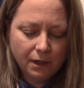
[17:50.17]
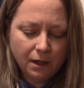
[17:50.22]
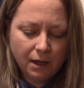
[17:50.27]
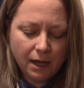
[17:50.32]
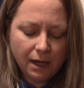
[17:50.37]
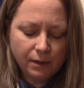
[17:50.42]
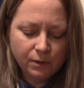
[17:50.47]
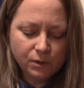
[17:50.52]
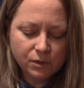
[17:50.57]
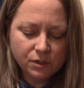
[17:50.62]

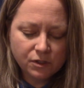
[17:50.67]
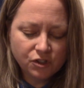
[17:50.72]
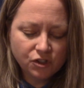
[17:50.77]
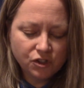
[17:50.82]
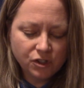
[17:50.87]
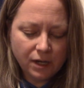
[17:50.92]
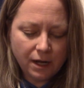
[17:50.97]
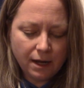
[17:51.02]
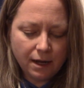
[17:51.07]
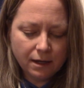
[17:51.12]
I was in
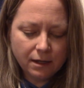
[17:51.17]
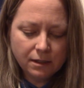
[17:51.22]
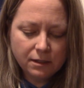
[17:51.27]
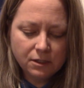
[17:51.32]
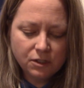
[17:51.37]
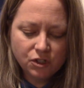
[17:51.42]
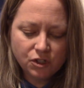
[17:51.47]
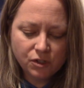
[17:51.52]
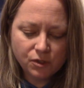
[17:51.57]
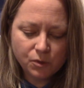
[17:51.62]
shock,
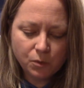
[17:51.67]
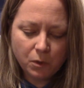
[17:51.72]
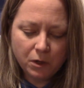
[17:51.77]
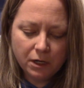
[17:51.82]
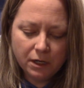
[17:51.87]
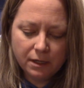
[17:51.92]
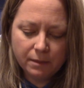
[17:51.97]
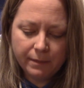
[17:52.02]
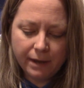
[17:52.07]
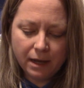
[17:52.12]
just
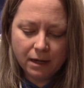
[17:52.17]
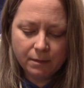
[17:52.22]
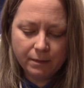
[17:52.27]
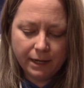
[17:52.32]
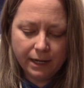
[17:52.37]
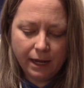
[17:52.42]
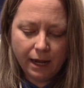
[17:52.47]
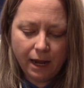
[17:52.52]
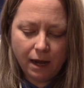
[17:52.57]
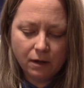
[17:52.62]
wanted him out of
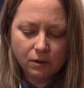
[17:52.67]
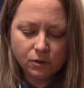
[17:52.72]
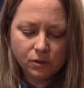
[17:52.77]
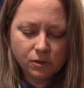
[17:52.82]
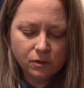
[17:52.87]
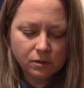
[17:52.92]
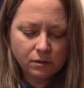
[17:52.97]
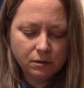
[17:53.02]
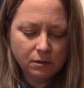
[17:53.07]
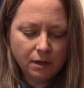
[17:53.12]
my
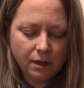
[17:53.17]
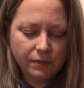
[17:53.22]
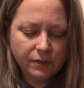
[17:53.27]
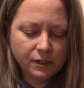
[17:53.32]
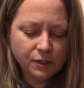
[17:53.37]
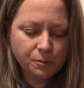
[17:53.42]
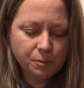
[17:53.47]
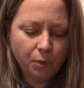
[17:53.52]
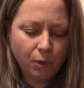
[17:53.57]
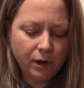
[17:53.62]
house. At
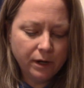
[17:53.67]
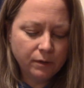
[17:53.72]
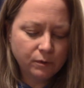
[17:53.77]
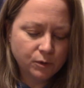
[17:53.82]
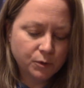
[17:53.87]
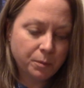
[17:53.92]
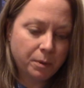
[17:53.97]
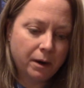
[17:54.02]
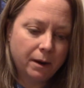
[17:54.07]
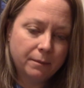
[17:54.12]
this point, it
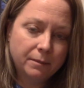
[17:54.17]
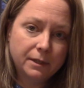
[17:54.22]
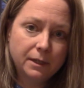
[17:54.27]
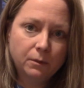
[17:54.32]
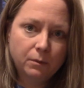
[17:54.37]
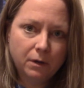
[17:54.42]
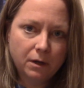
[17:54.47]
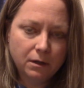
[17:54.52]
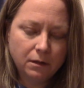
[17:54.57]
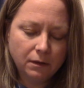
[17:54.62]
was probably
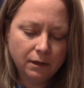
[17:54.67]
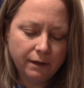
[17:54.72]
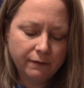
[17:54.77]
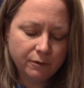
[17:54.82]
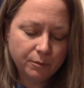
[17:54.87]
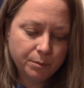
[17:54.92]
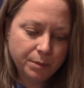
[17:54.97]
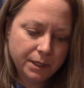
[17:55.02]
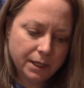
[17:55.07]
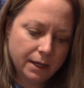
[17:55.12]
around
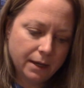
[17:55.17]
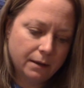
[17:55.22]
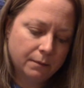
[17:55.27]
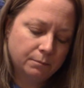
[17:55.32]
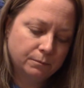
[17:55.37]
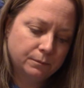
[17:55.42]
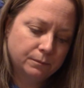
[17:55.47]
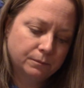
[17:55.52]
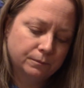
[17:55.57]
11 p.m.